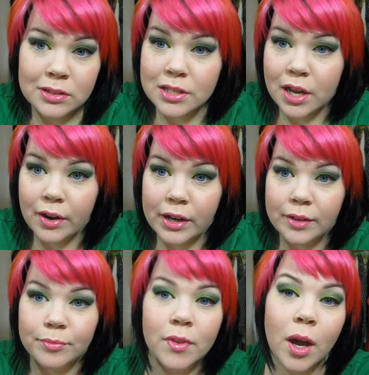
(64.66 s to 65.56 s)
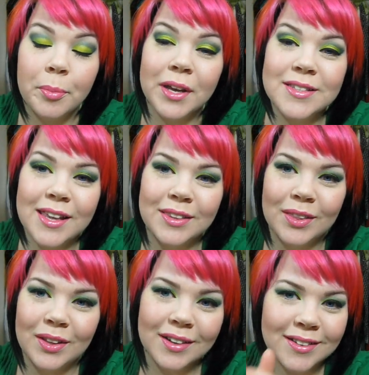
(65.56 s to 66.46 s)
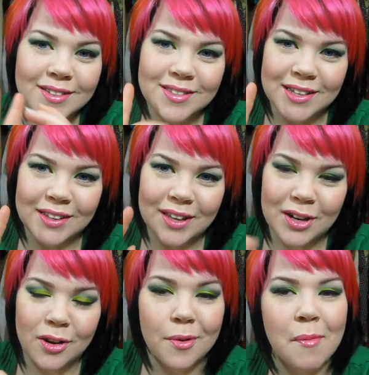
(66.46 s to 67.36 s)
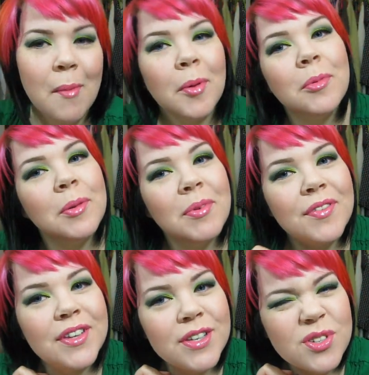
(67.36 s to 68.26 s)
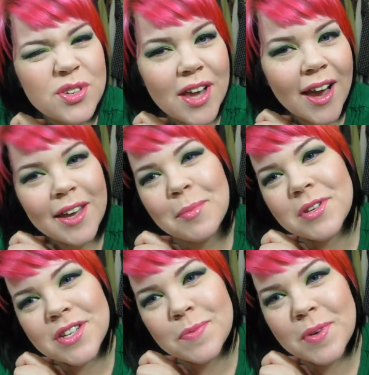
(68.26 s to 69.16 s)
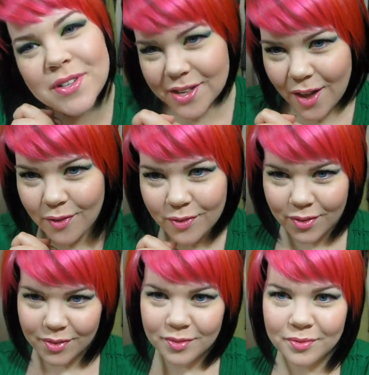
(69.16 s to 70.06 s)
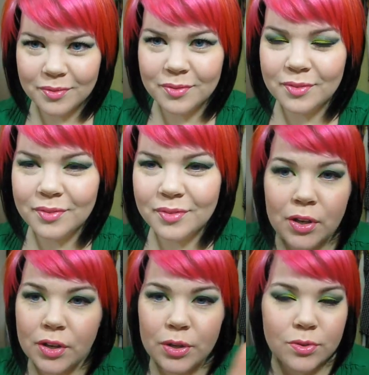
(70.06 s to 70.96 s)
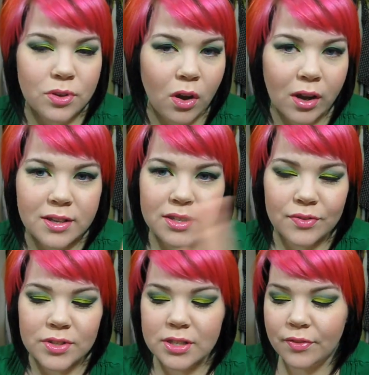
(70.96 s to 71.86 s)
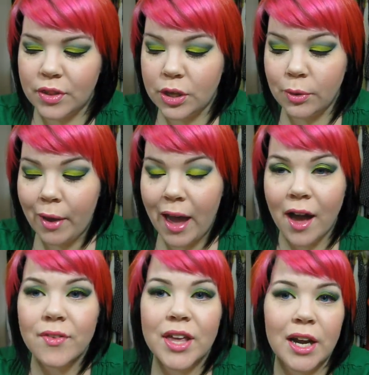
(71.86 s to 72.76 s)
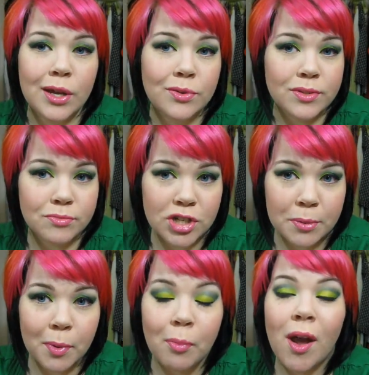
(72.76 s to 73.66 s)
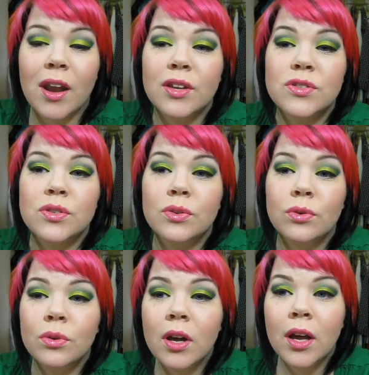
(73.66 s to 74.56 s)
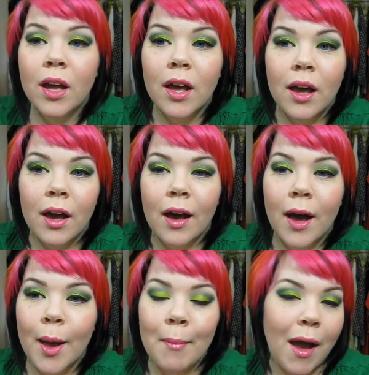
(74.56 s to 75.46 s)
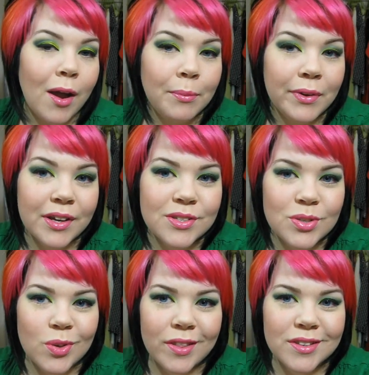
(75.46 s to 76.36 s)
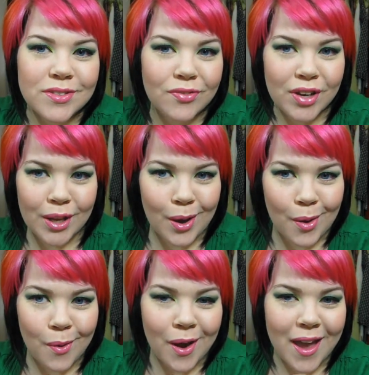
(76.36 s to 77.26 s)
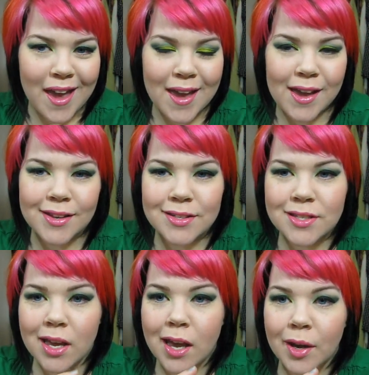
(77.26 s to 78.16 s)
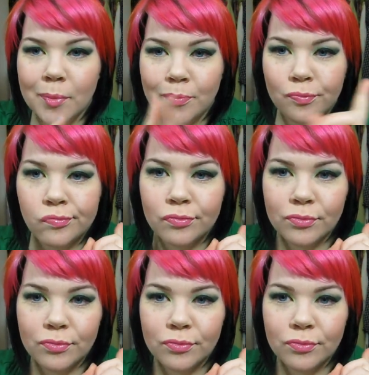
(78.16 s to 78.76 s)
sorry. Hope you guys like the look. See you later. Remember to be vintage or tacky, but just be yourself. You could use all kinds of different stuff that you have, and I use some cheaper products too. Um, I hope you guys enjoyed this video, and um,